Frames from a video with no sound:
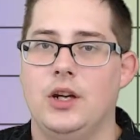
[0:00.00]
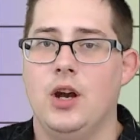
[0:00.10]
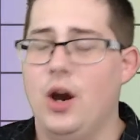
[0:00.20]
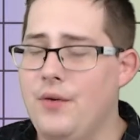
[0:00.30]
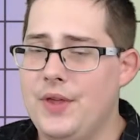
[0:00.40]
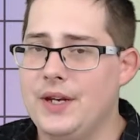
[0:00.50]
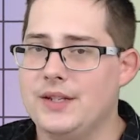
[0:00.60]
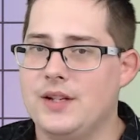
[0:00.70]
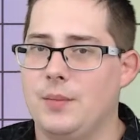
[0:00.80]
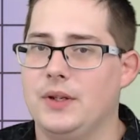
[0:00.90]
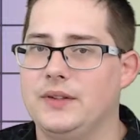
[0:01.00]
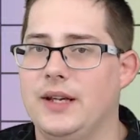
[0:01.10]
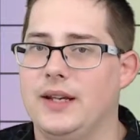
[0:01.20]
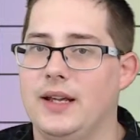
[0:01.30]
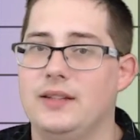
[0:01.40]
Over the next couple of
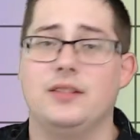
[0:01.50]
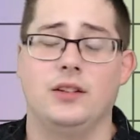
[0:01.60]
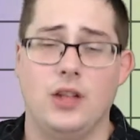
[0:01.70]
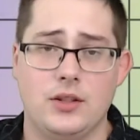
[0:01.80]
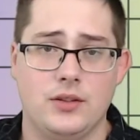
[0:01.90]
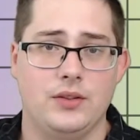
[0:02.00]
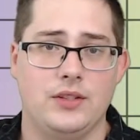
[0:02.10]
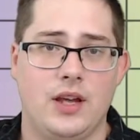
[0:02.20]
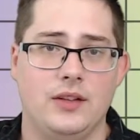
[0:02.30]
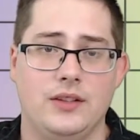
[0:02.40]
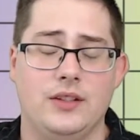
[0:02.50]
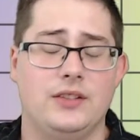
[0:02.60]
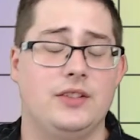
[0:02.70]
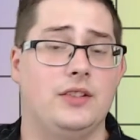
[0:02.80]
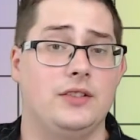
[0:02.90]
decades, lots of
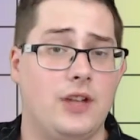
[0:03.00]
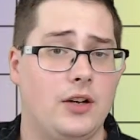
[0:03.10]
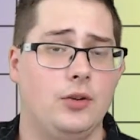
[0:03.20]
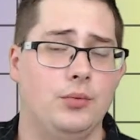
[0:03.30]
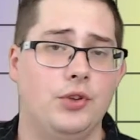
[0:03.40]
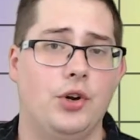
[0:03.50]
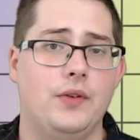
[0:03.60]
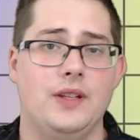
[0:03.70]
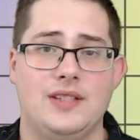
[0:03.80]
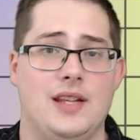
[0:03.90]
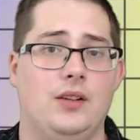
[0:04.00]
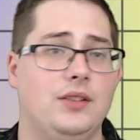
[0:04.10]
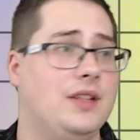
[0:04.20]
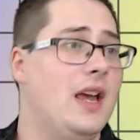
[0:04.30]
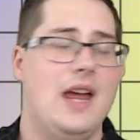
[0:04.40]
scientists started observing
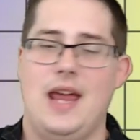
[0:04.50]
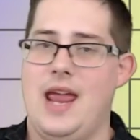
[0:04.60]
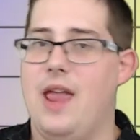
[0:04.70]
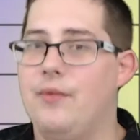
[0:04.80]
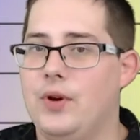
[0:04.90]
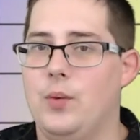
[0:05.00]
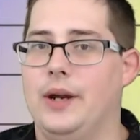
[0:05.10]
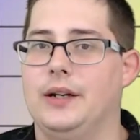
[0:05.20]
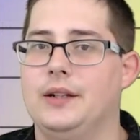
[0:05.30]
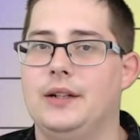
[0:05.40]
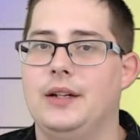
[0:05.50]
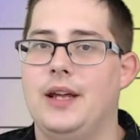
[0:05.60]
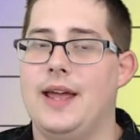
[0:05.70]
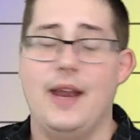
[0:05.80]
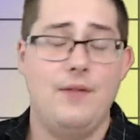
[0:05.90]
cells everywhere.
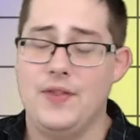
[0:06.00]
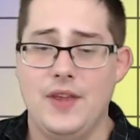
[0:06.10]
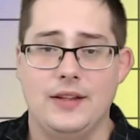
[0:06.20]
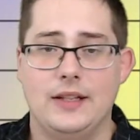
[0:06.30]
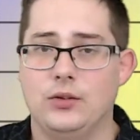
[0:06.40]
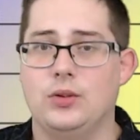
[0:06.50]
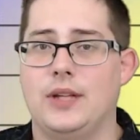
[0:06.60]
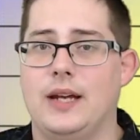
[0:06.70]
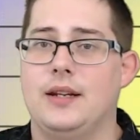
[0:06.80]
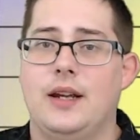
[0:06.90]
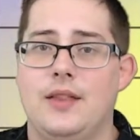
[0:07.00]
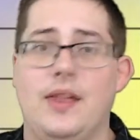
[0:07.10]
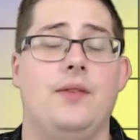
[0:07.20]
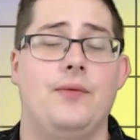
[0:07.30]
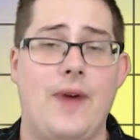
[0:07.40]
At everything they looked at,
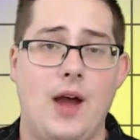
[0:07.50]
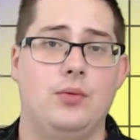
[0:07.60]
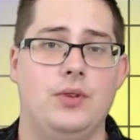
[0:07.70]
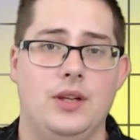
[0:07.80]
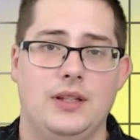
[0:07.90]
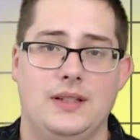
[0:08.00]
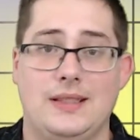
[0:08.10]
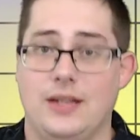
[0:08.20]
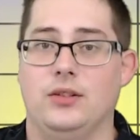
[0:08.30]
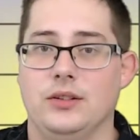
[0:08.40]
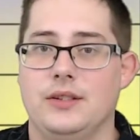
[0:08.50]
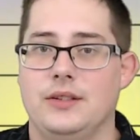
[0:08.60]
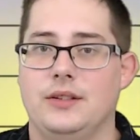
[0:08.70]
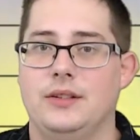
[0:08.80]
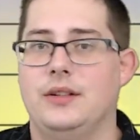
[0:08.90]
they found cells.
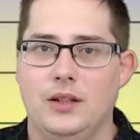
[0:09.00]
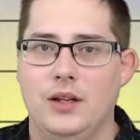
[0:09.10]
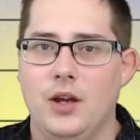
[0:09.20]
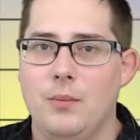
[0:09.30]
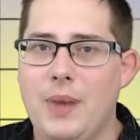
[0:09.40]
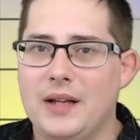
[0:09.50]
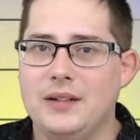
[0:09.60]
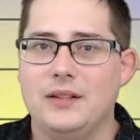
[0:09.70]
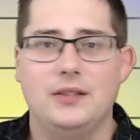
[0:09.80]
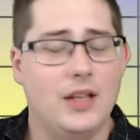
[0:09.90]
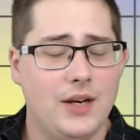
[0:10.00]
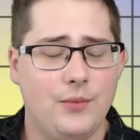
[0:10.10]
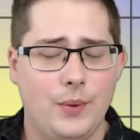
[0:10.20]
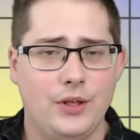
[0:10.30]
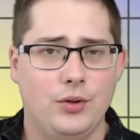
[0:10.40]
But not
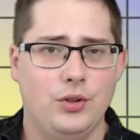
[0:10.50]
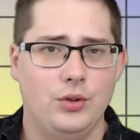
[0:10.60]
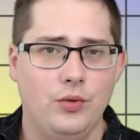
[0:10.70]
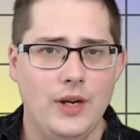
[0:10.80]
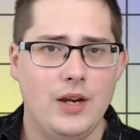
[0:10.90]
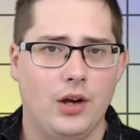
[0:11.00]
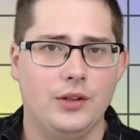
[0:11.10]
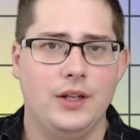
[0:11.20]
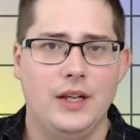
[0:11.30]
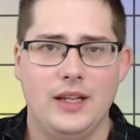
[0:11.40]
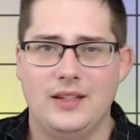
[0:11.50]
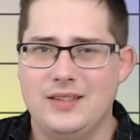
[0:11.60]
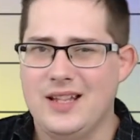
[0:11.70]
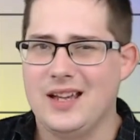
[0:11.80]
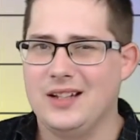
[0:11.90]
everybody could agree on
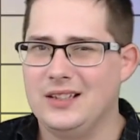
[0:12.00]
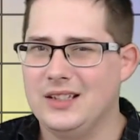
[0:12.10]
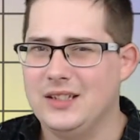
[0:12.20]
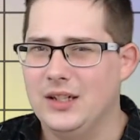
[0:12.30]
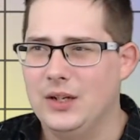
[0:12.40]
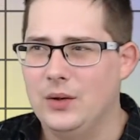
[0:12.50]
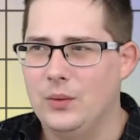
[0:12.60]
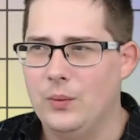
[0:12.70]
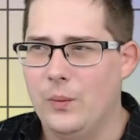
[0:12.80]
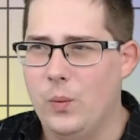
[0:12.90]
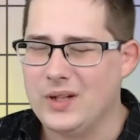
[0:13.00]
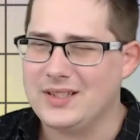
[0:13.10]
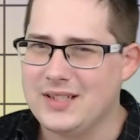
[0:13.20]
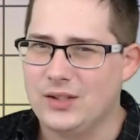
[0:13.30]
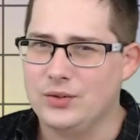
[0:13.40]
exactly what
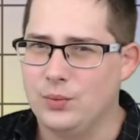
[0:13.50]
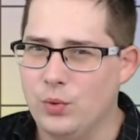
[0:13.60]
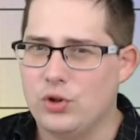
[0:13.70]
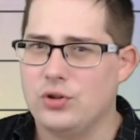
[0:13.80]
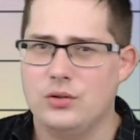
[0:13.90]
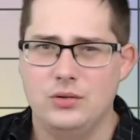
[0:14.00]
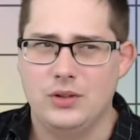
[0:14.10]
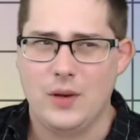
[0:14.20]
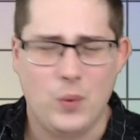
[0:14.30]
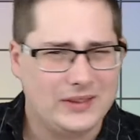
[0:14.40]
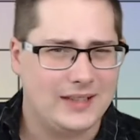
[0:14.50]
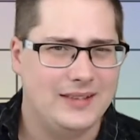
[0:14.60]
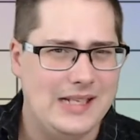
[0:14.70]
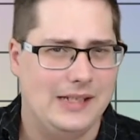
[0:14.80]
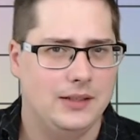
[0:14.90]
cells were and what they
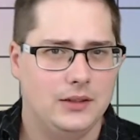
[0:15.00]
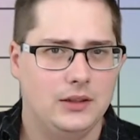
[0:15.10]
did.